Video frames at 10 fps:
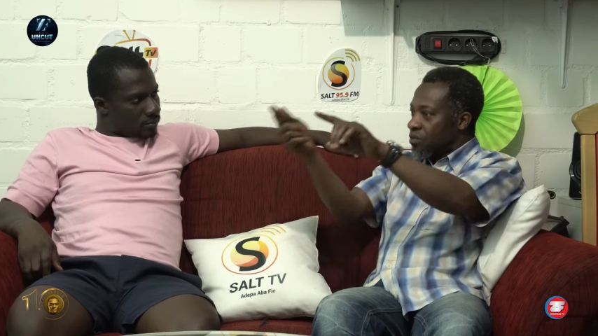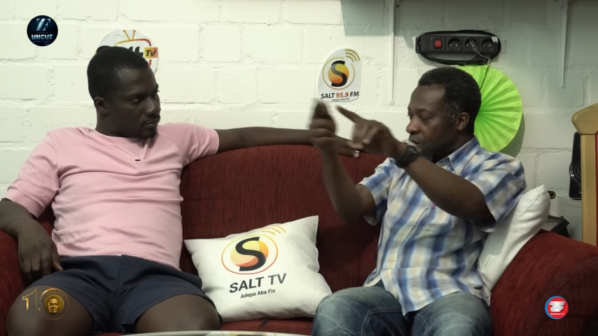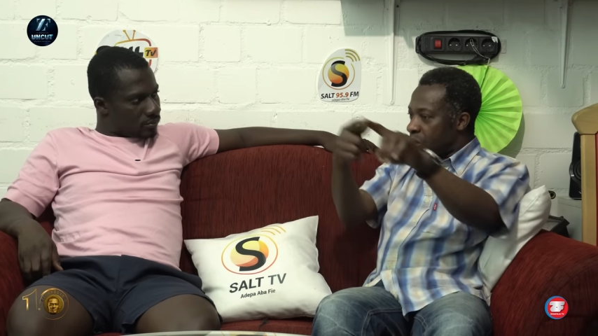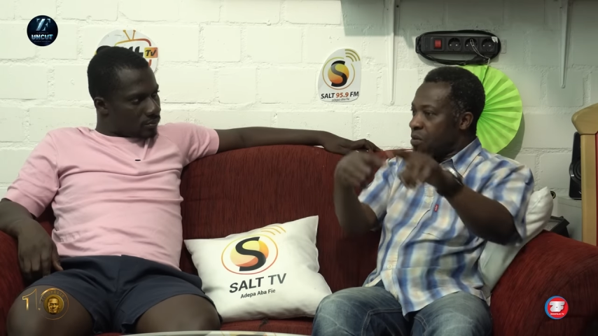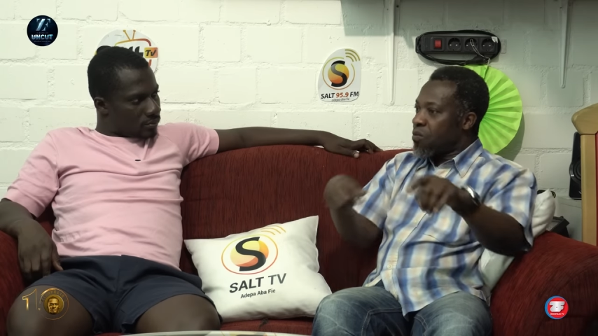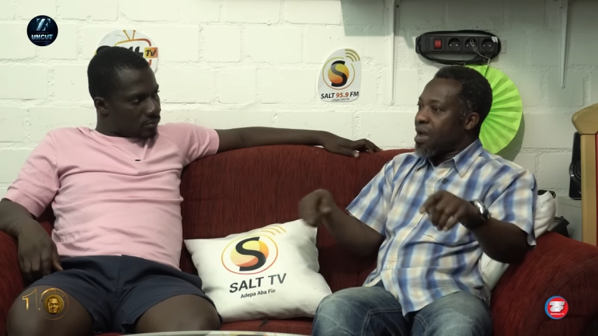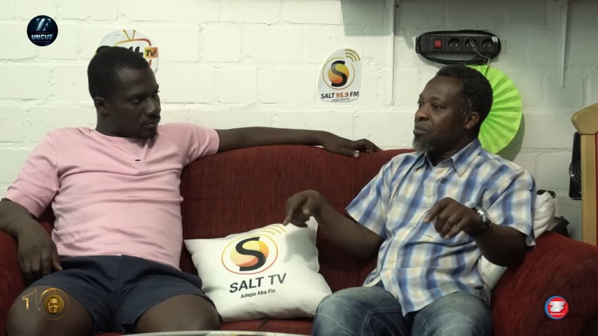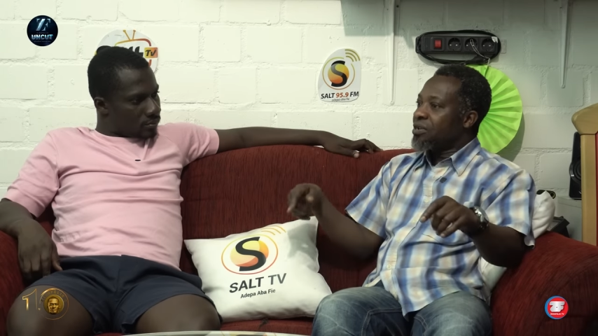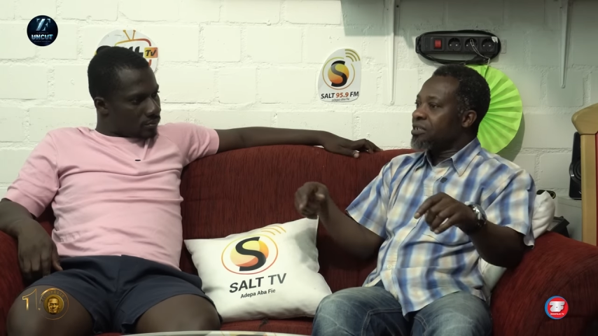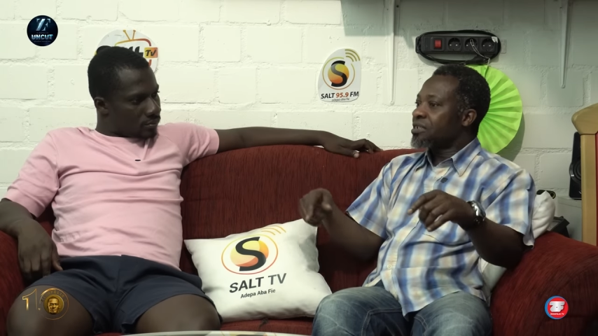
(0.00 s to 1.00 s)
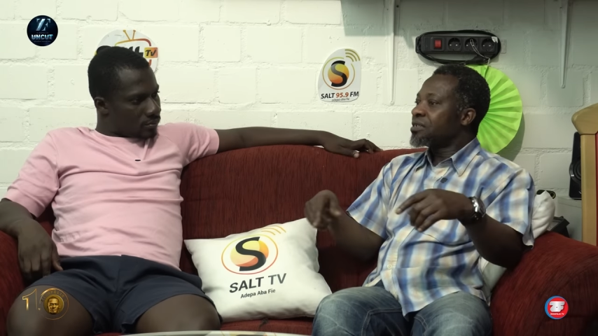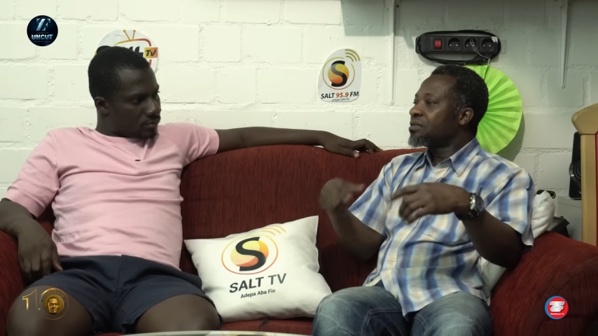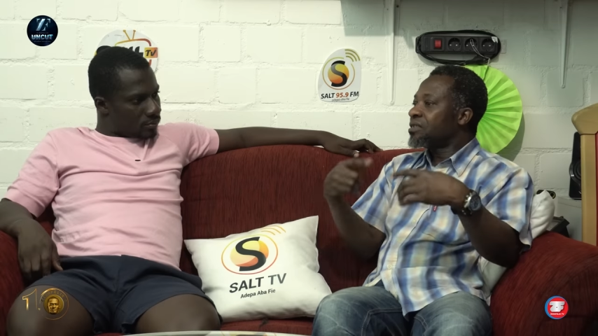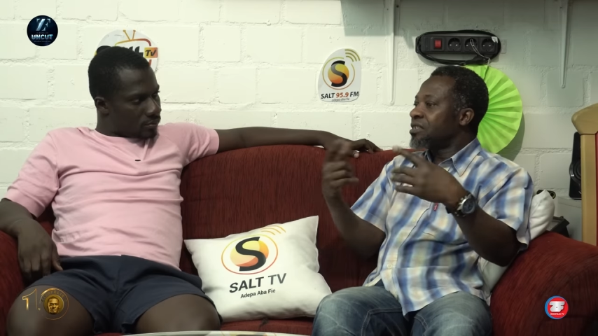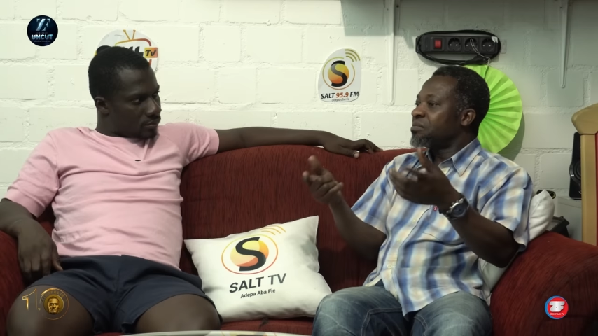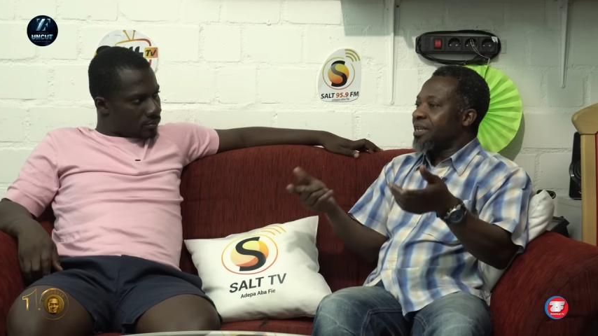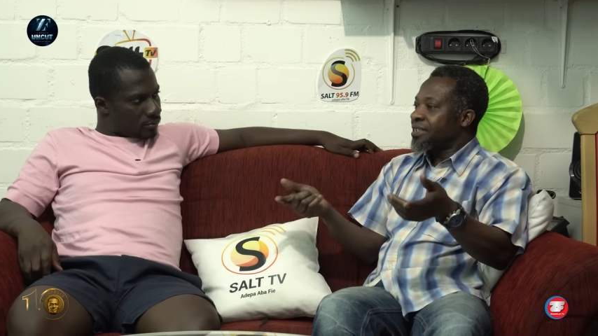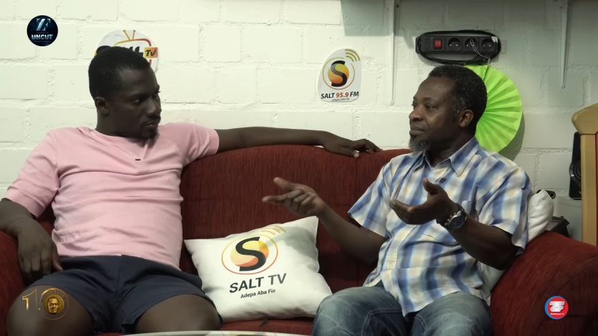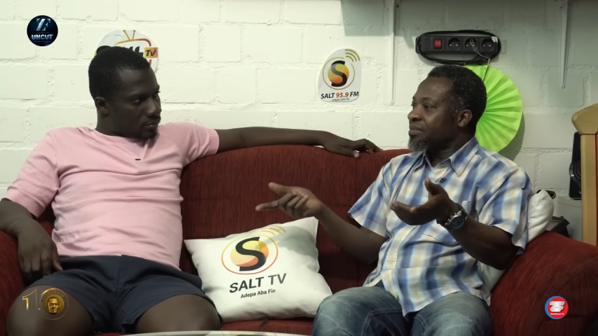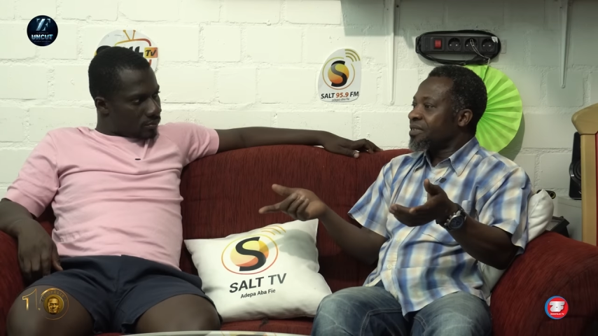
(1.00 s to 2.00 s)
Speaker 1: omo mo wa bonten no didi
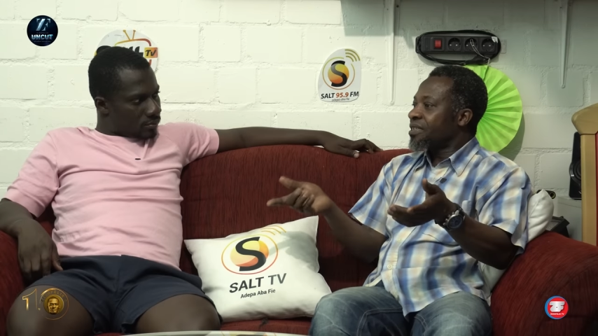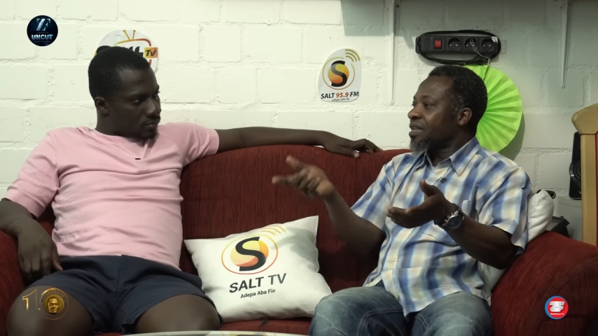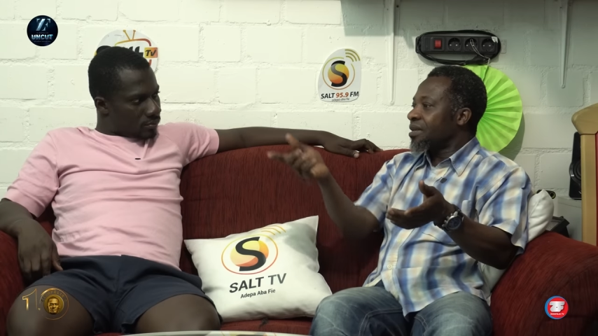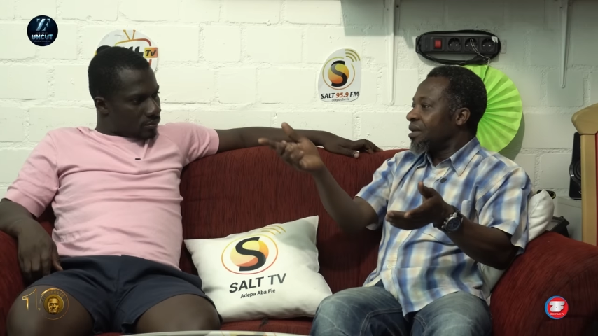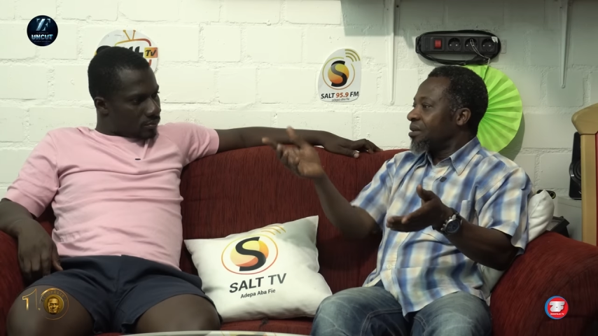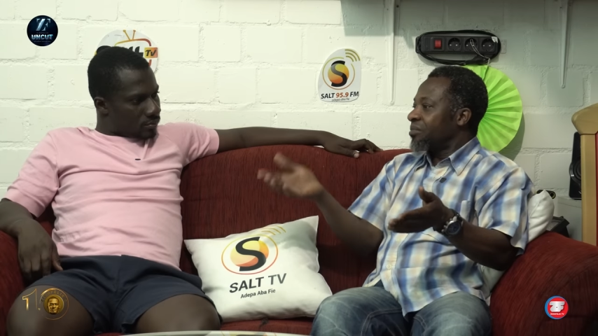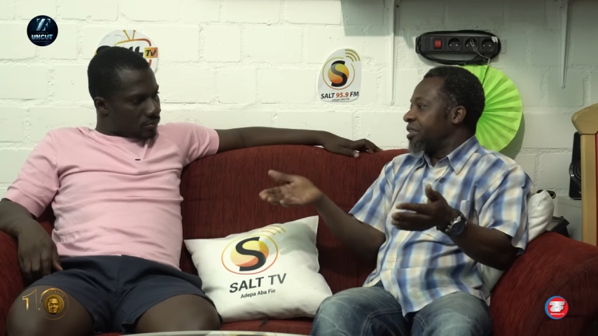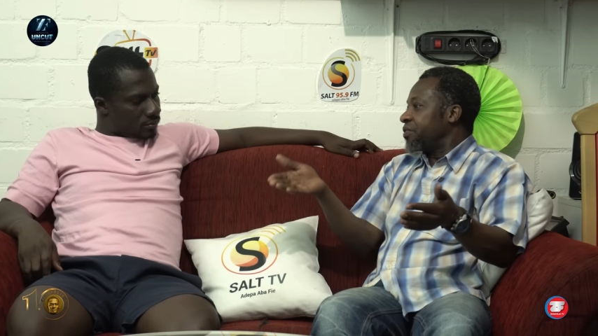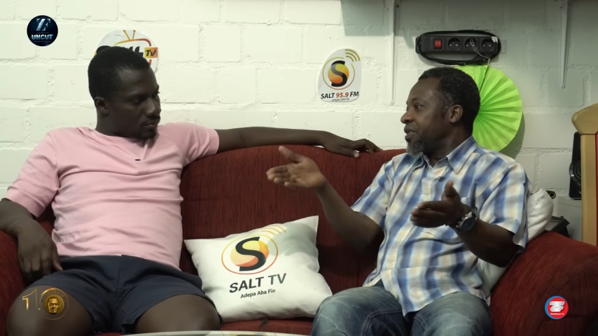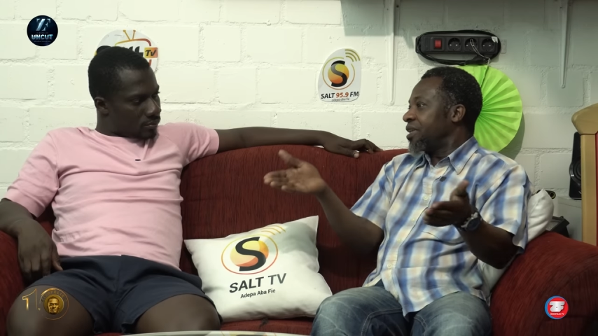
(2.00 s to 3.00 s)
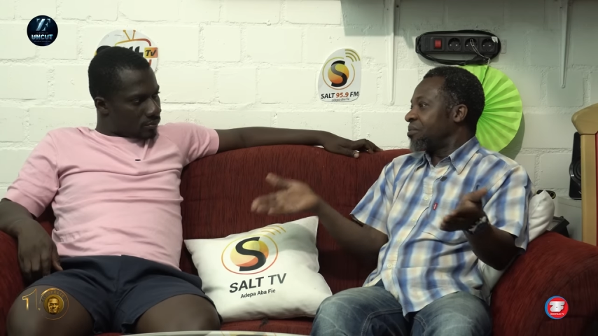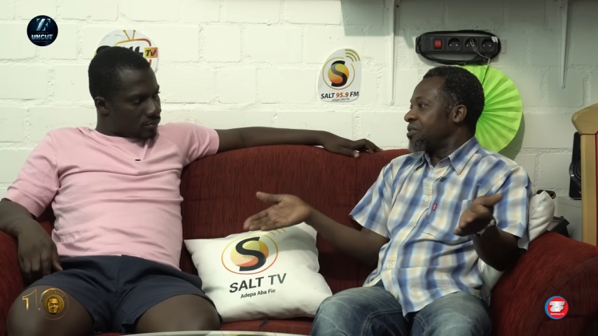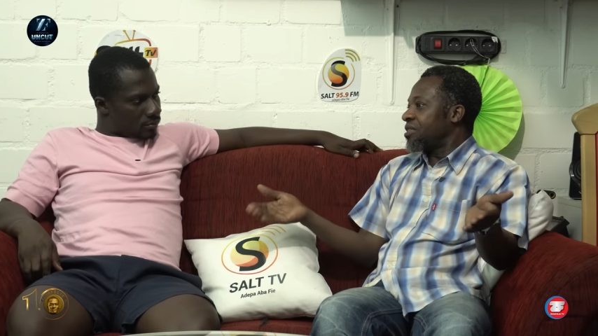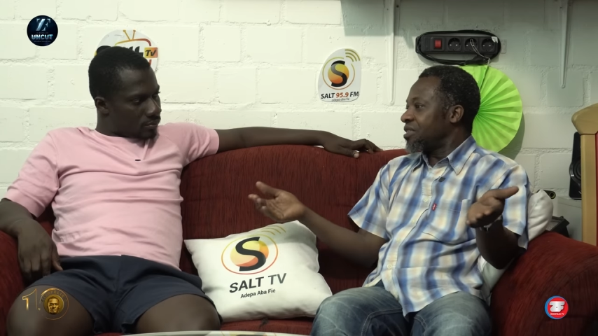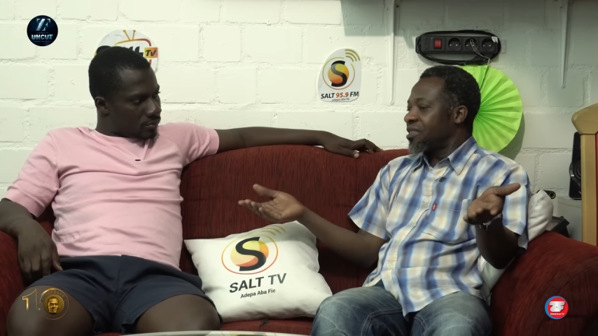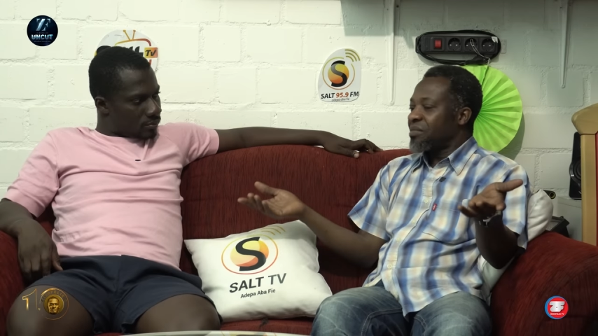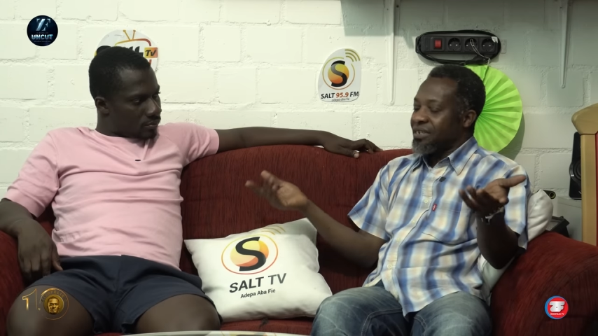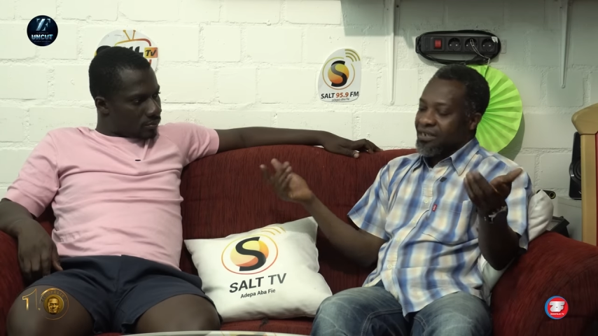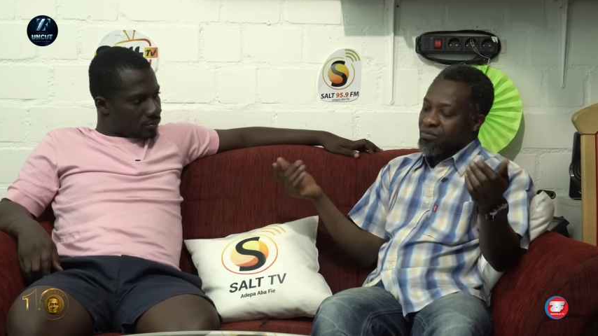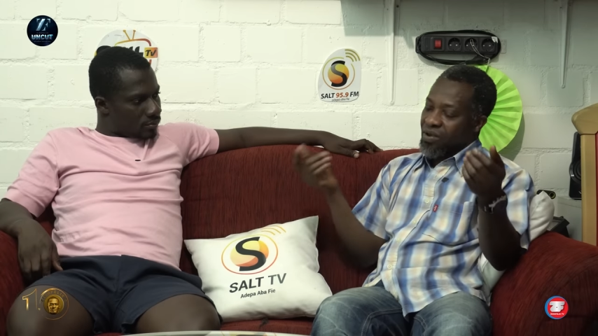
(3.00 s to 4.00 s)
matem se me ni we nam di didi
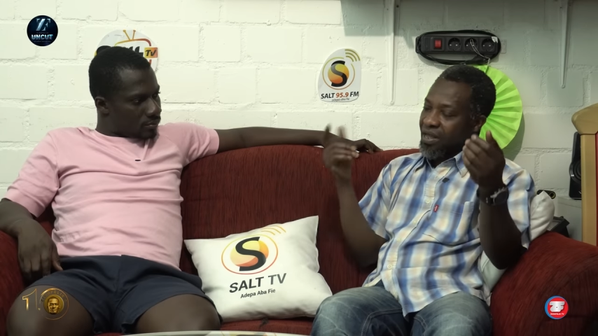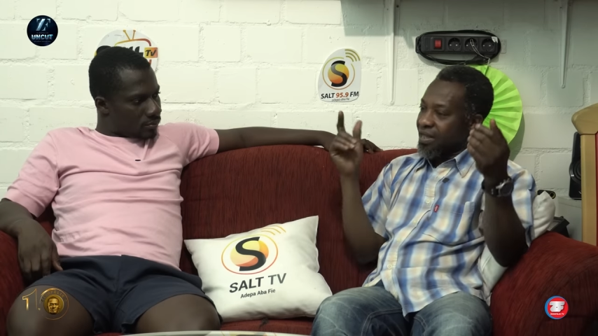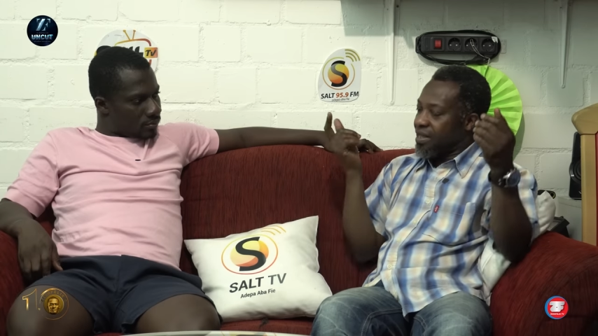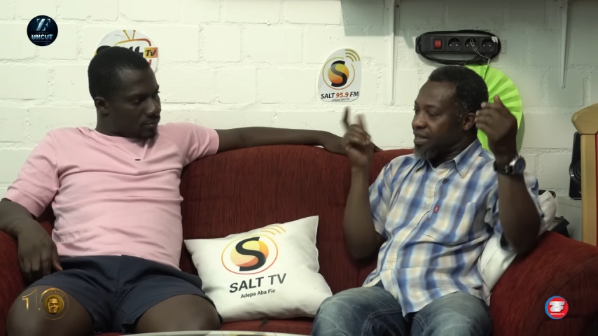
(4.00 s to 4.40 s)
matem a